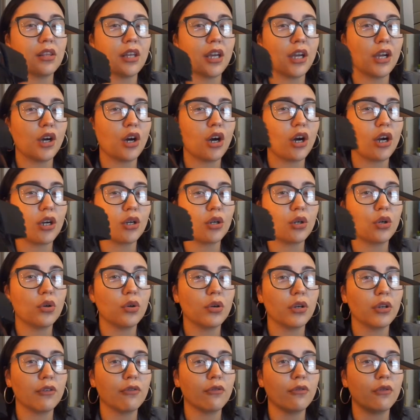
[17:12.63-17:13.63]
they are
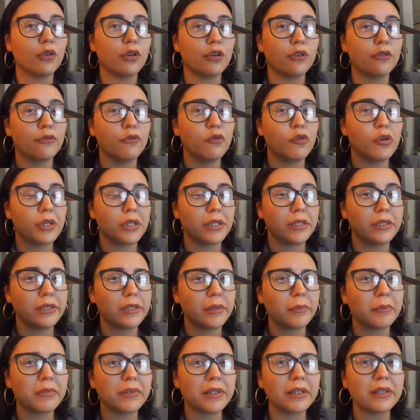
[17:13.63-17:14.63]
going for 40
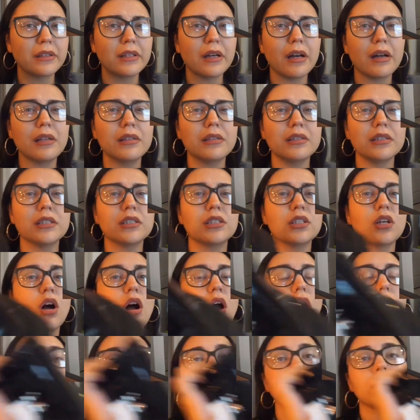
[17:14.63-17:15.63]
something dollars
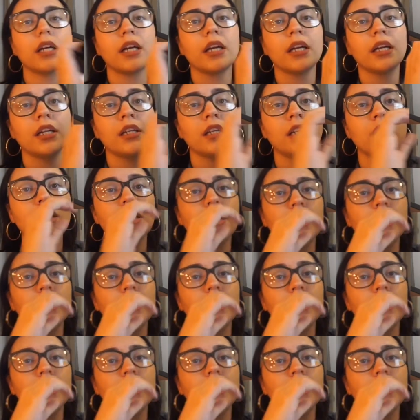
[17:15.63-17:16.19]
online.